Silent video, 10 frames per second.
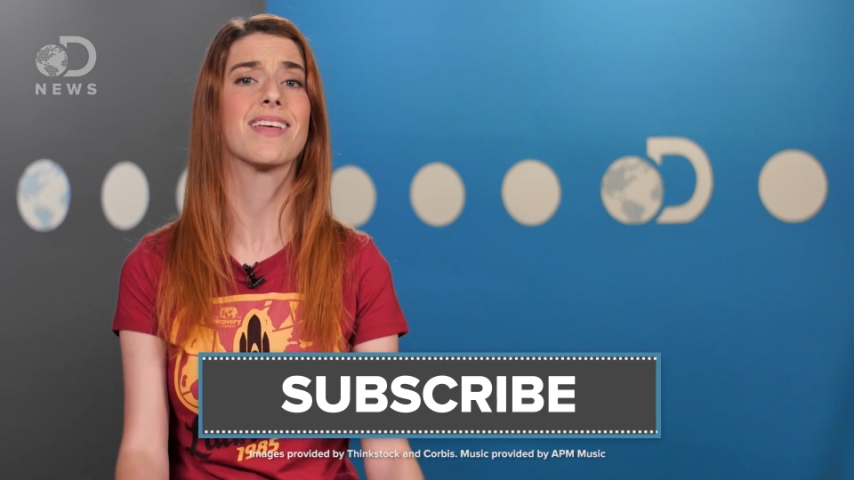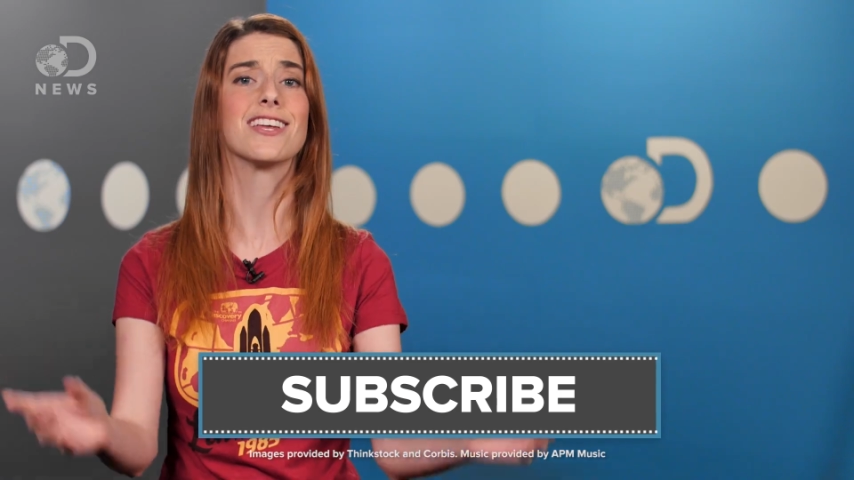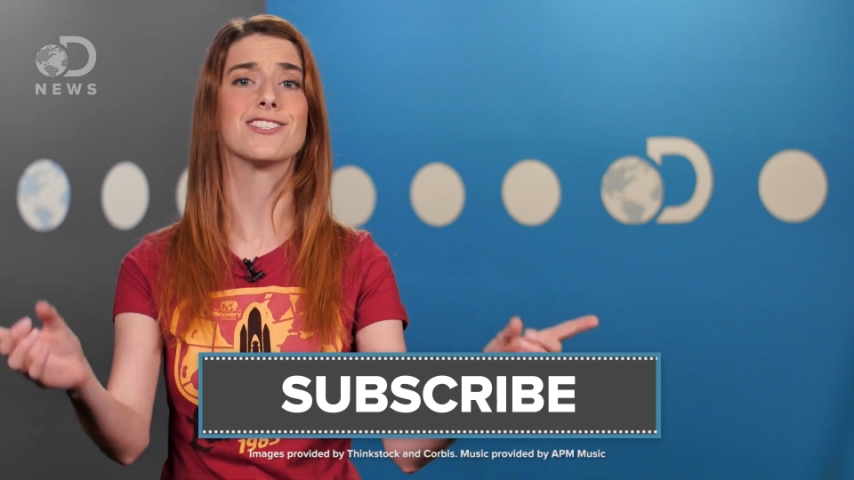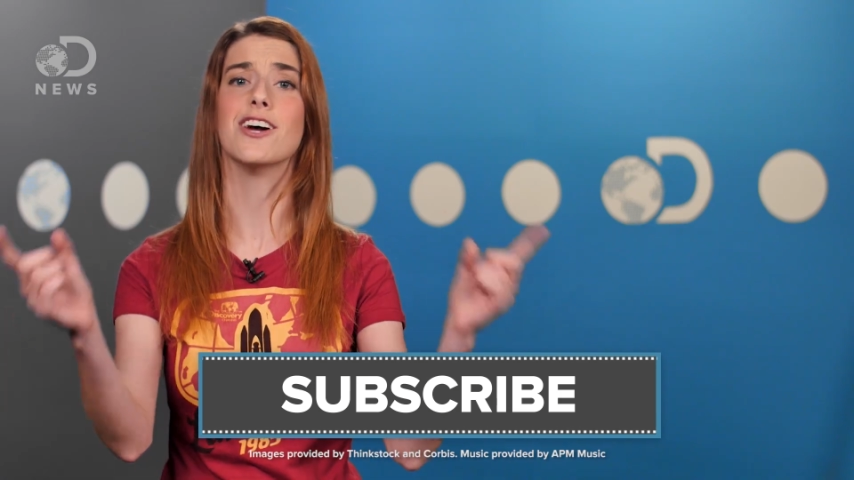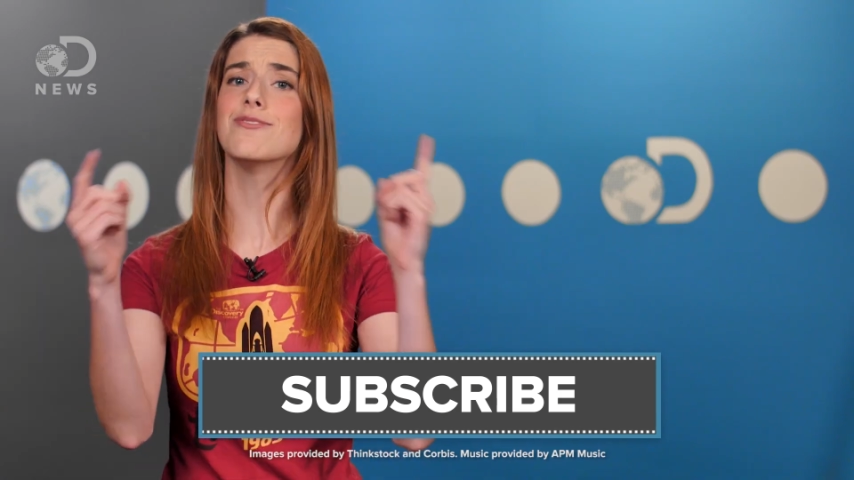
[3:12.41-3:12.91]
Let
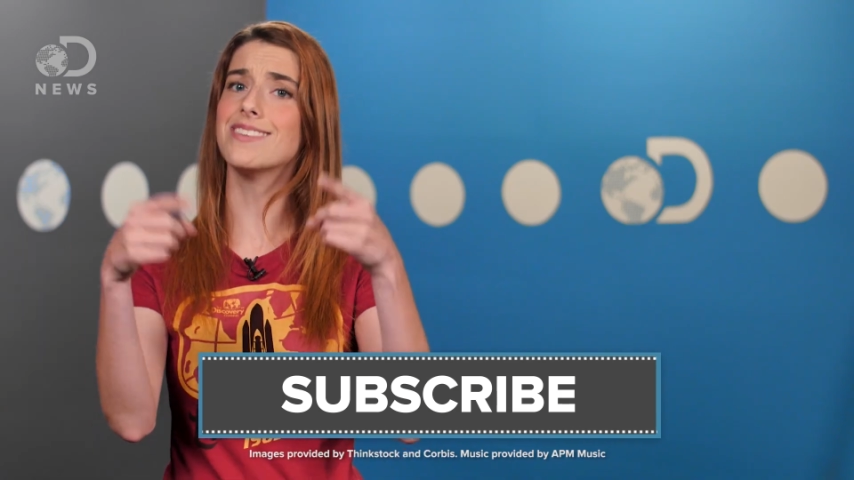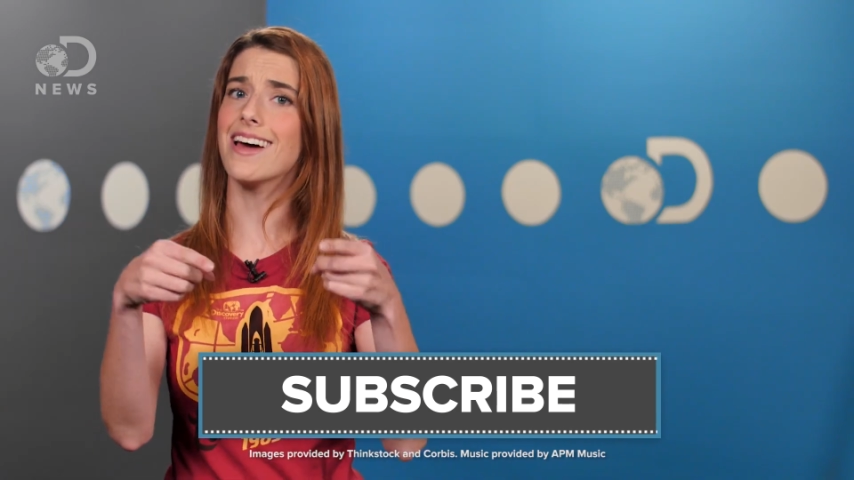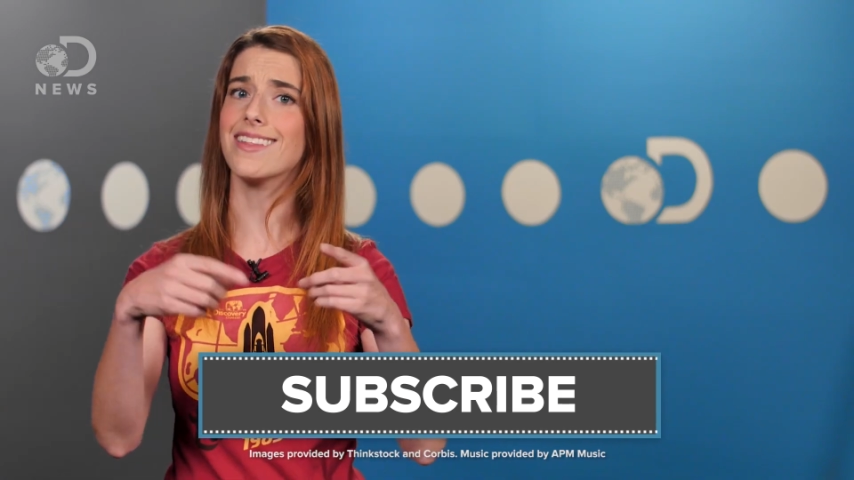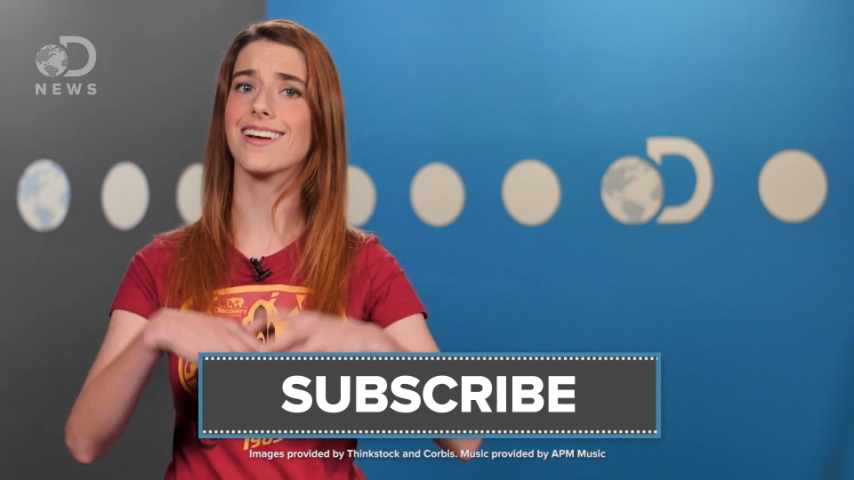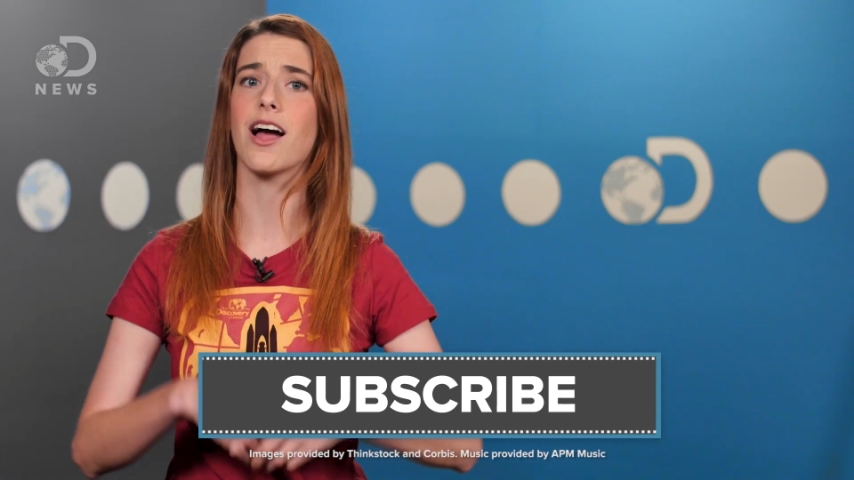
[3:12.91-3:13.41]
us know
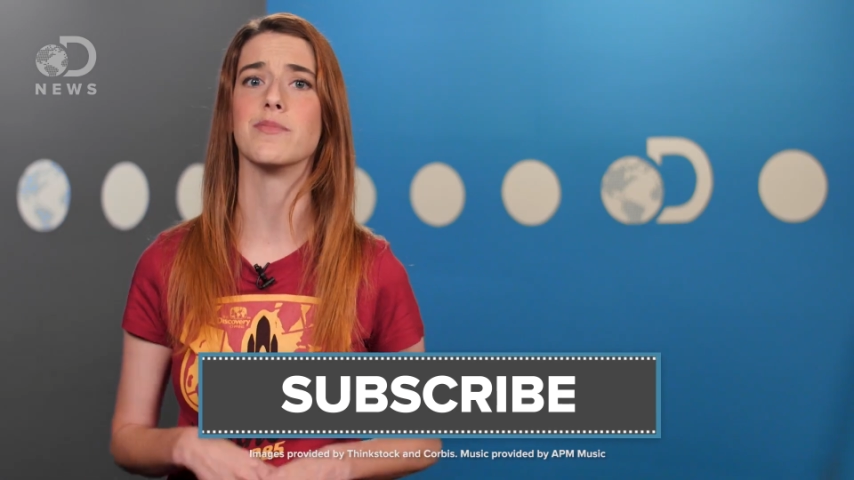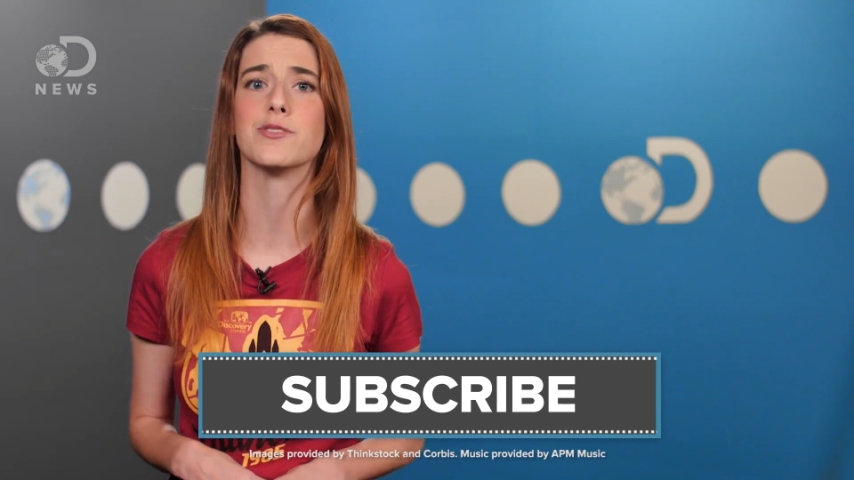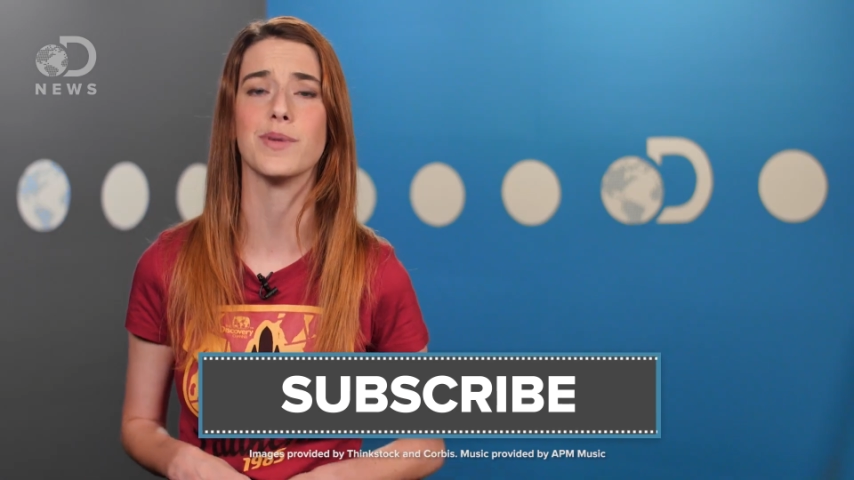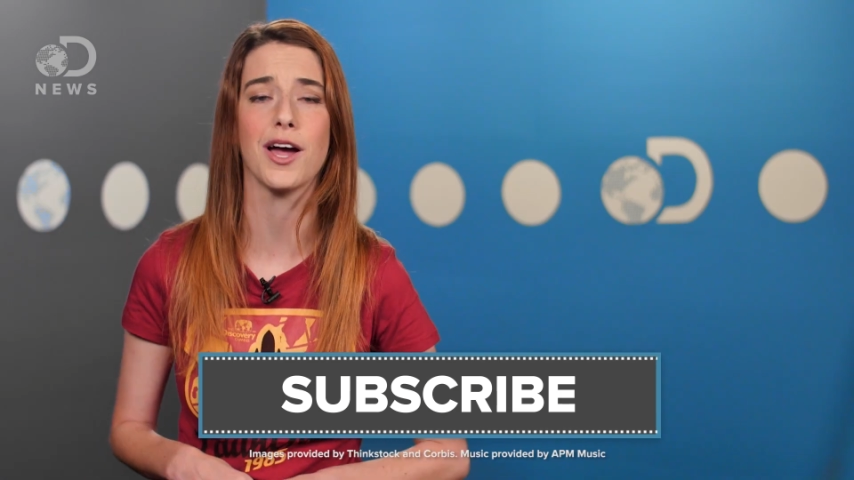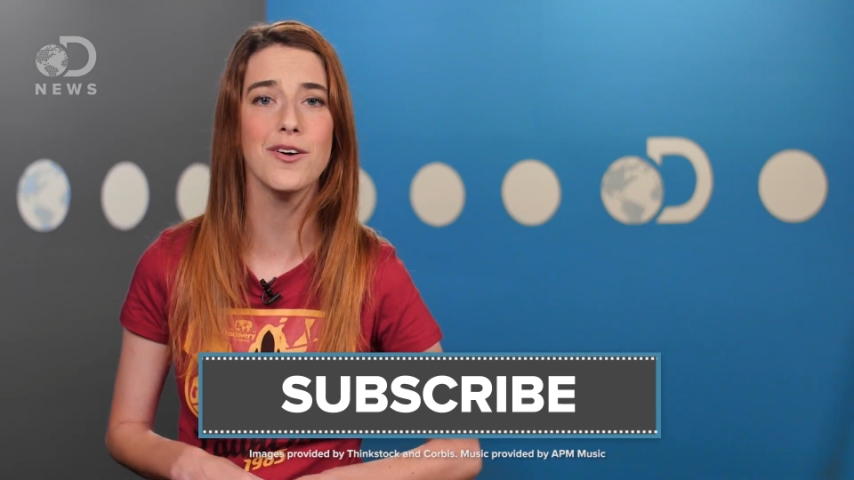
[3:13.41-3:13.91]
down in the
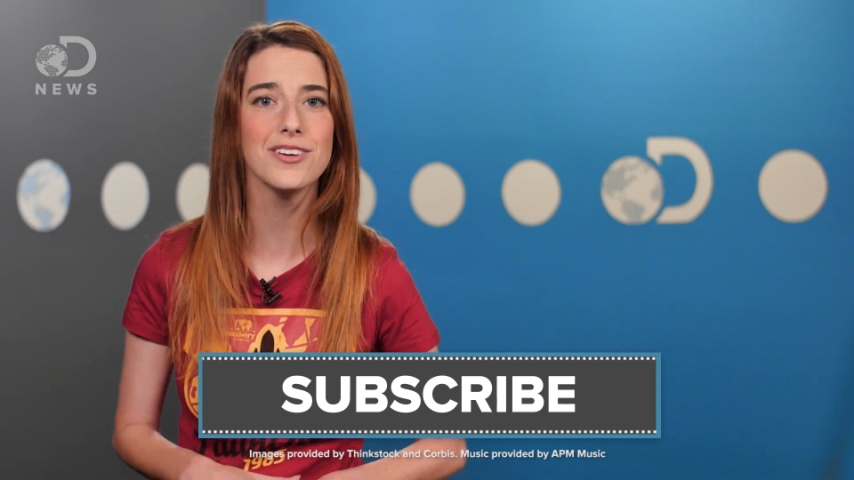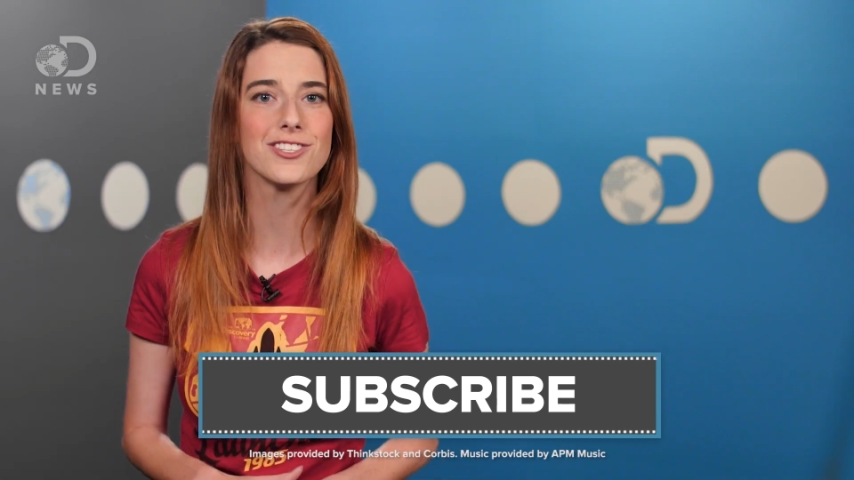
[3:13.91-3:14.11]
comments below.